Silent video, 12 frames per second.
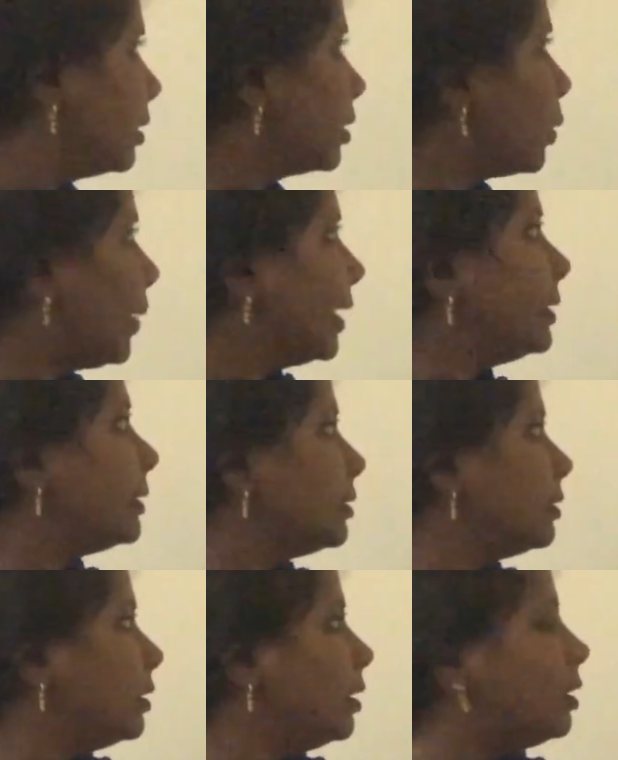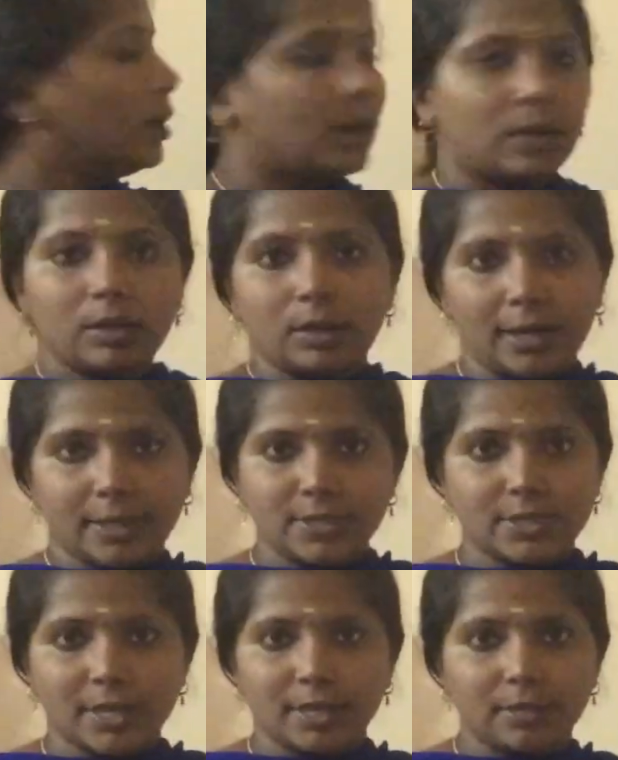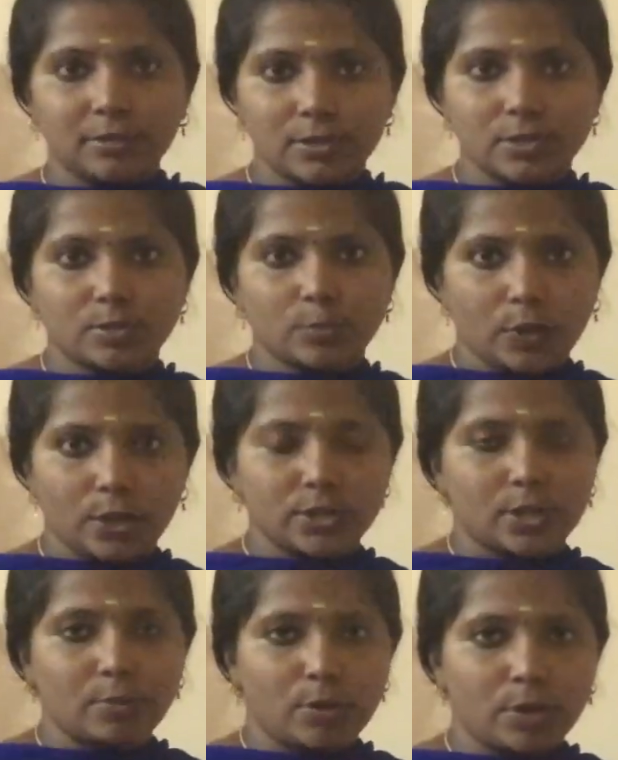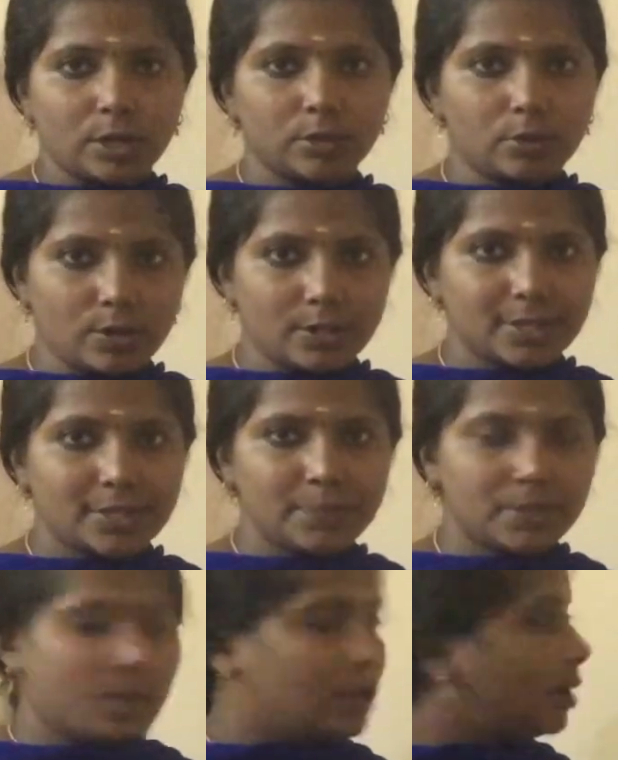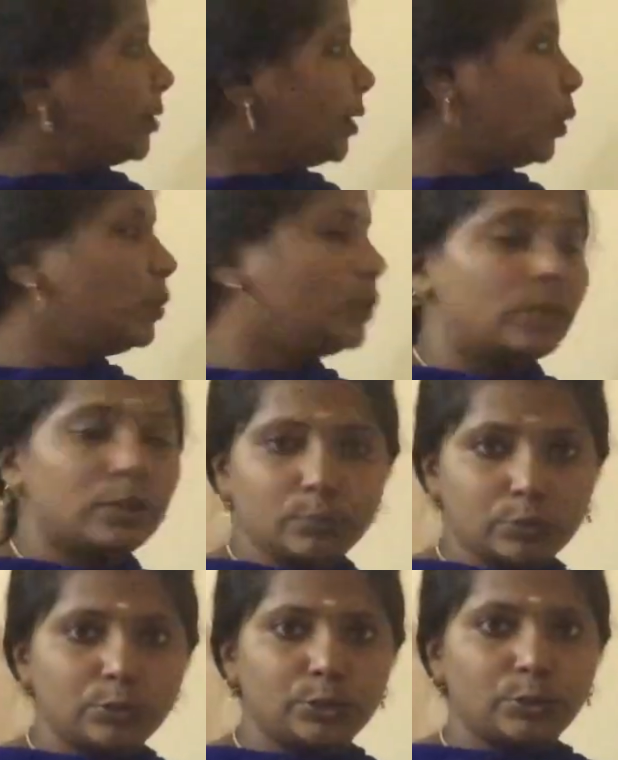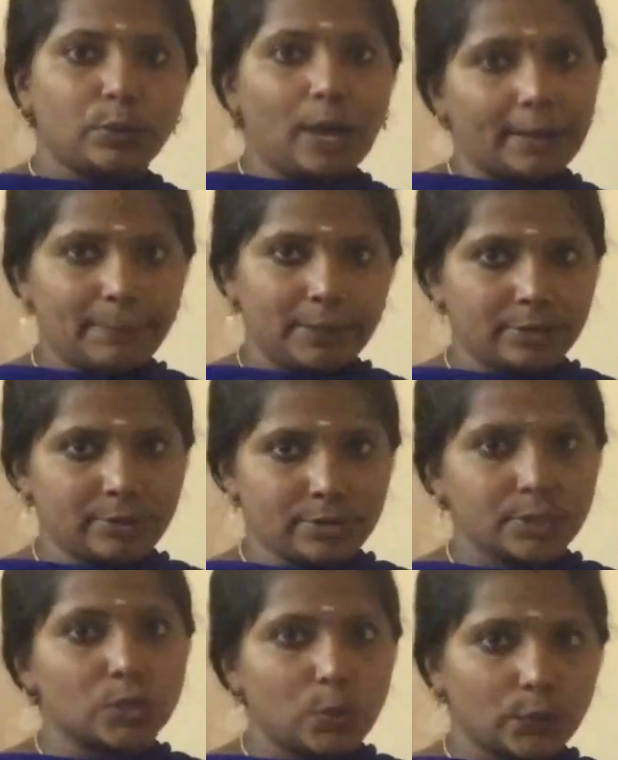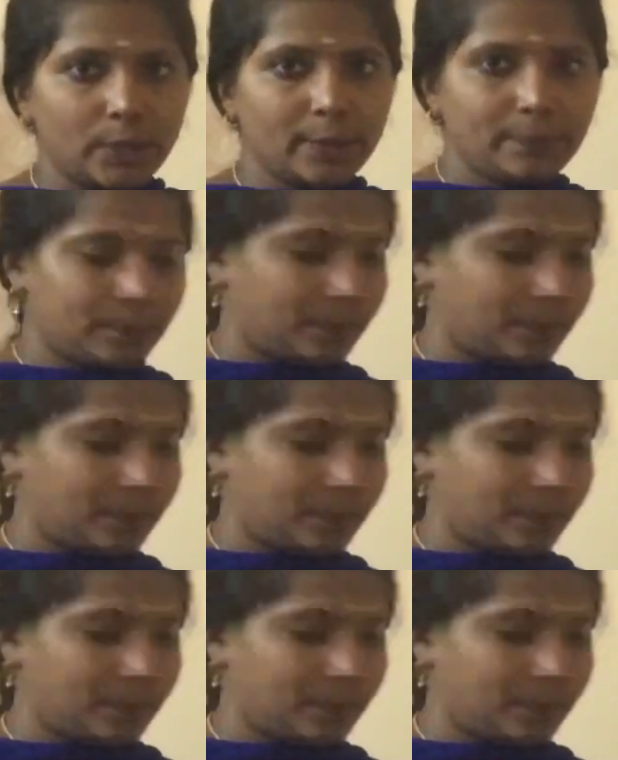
quite understanding this OSI model concept. Now we will move to IP address. Okay,